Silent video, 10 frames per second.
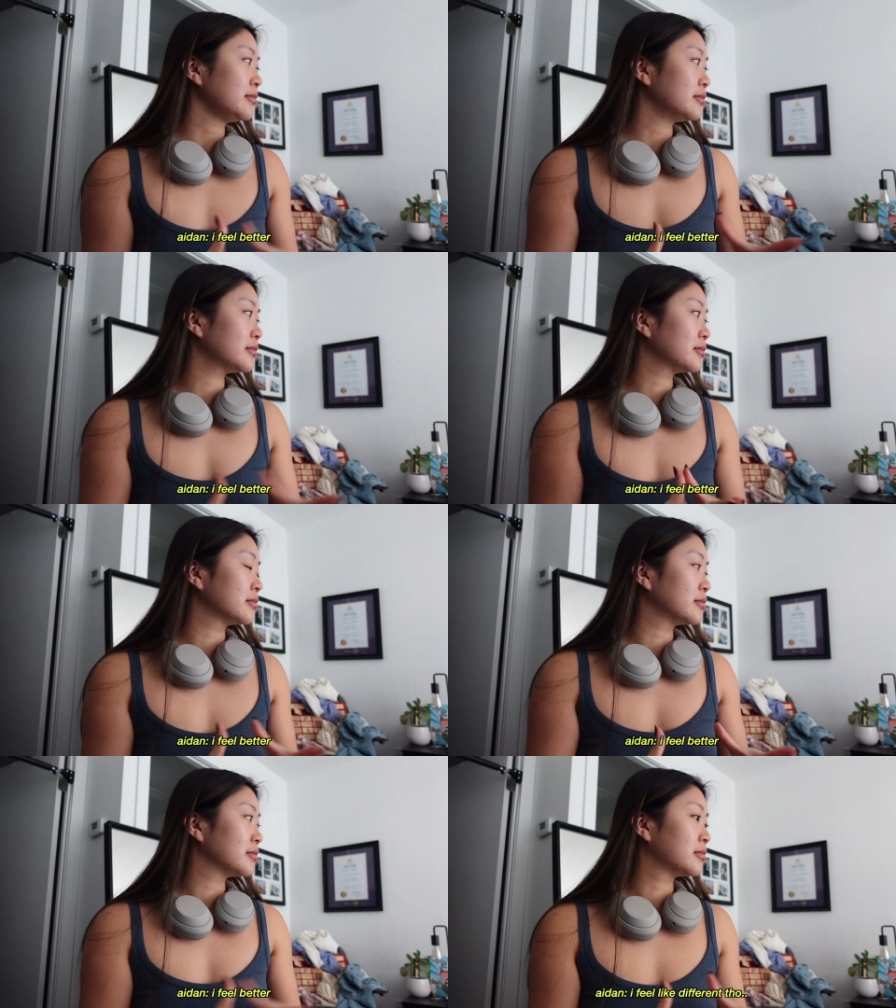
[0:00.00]
I feel
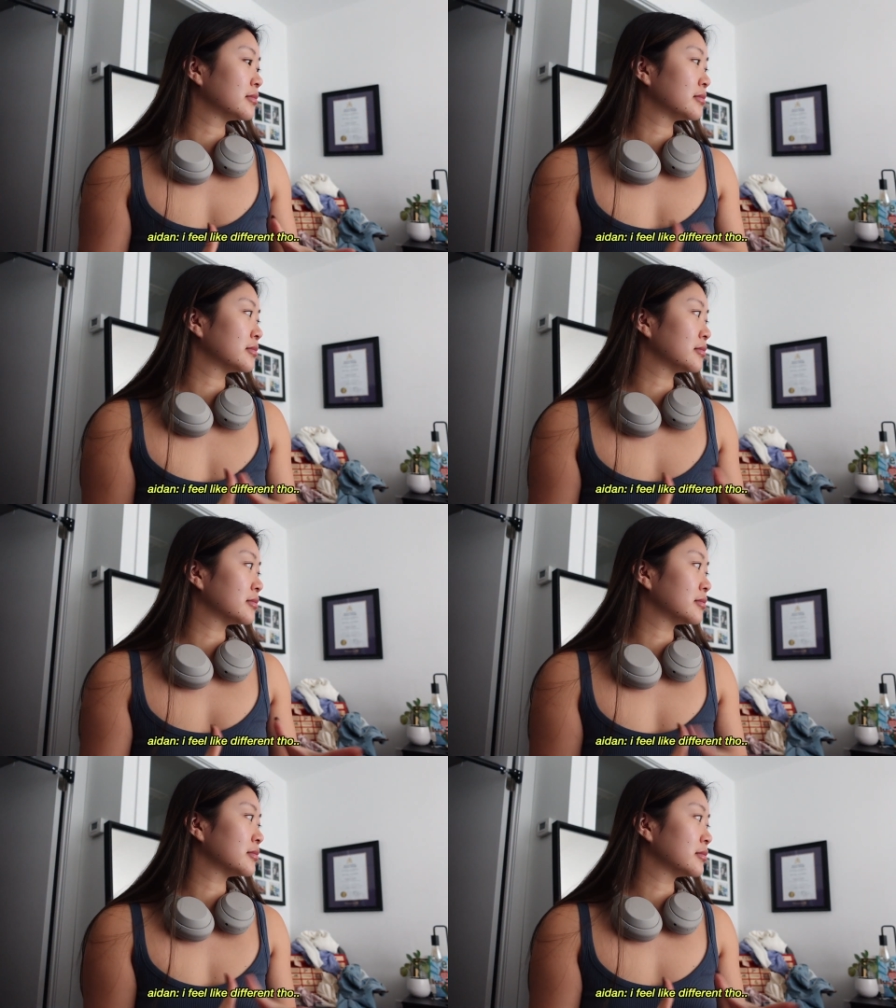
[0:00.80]
better. I feel like
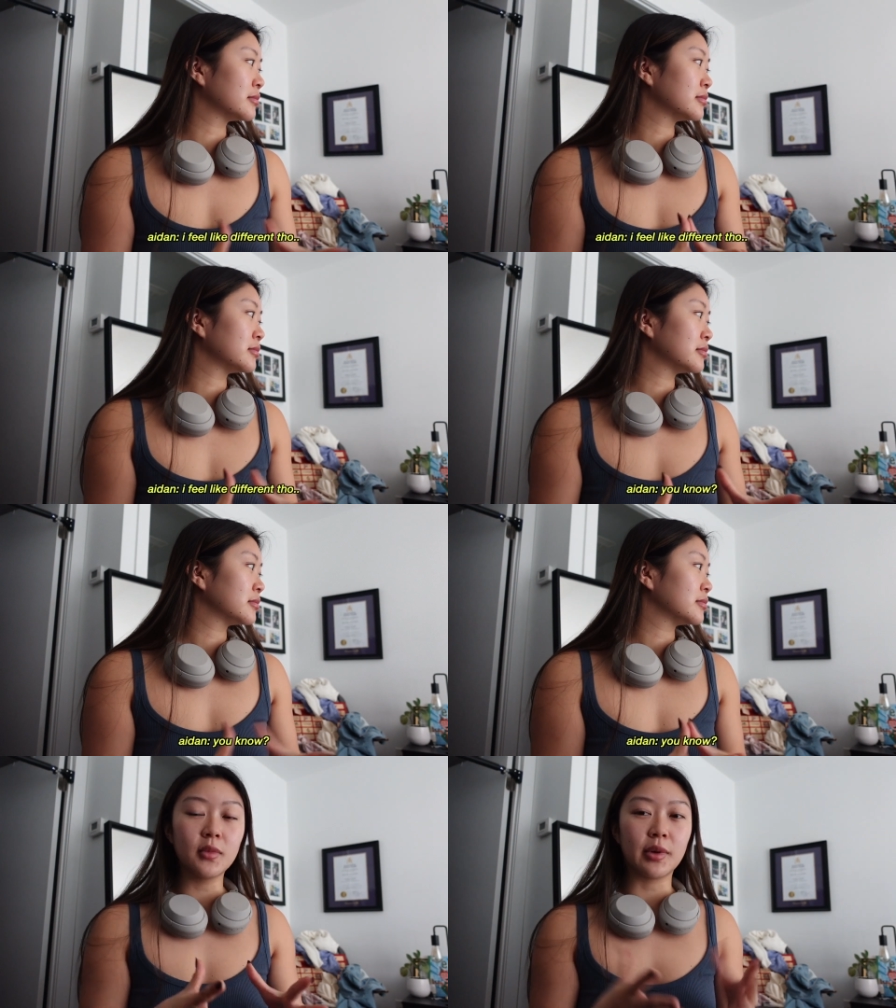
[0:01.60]
different though, you
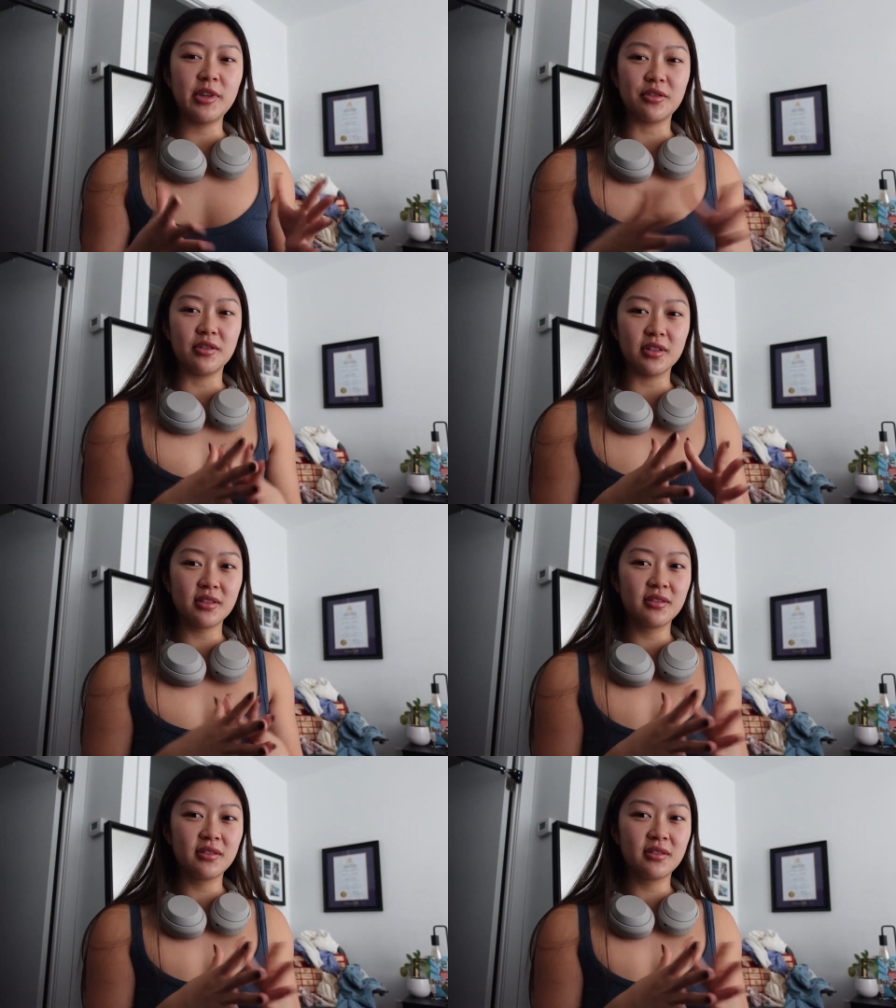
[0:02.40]
know? Why am I doing this?